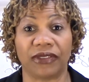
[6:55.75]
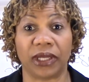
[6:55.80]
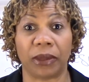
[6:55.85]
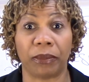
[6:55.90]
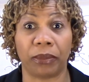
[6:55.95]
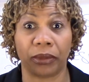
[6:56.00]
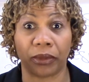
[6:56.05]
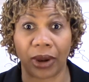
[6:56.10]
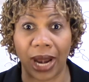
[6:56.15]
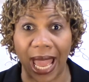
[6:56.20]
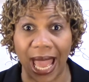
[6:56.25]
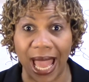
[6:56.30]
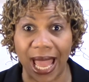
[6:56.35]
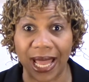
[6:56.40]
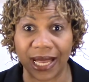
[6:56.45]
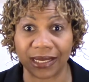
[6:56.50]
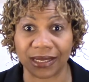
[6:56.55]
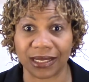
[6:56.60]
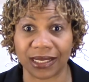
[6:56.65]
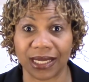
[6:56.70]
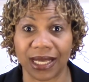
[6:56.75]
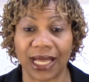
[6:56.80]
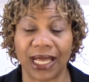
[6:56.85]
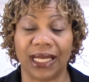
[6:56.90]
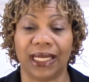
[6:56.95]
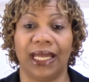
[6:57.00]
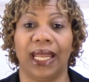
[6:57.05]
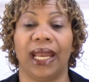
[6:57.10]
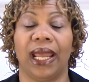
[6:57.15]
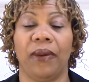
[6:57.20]
the brand
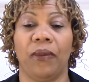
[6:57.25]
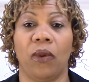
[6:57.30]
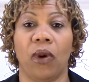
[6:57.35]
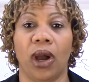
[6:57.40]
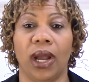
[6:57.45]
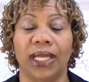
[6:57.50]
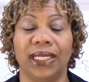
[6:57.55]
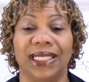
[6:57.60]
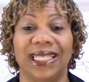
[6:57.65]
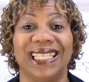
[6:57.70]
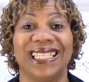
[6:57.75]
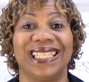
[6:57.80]
that I want?